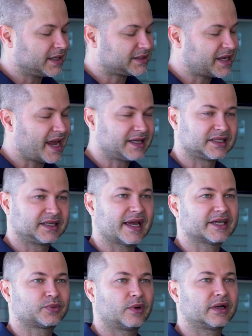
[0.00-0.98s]
it takes the
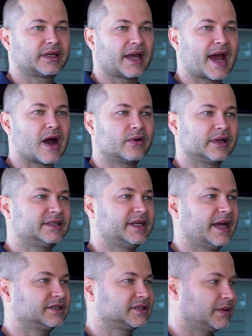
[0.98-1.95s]
guesswork out. It
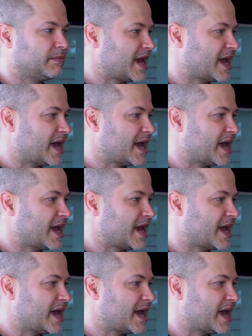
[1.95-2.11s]
takes the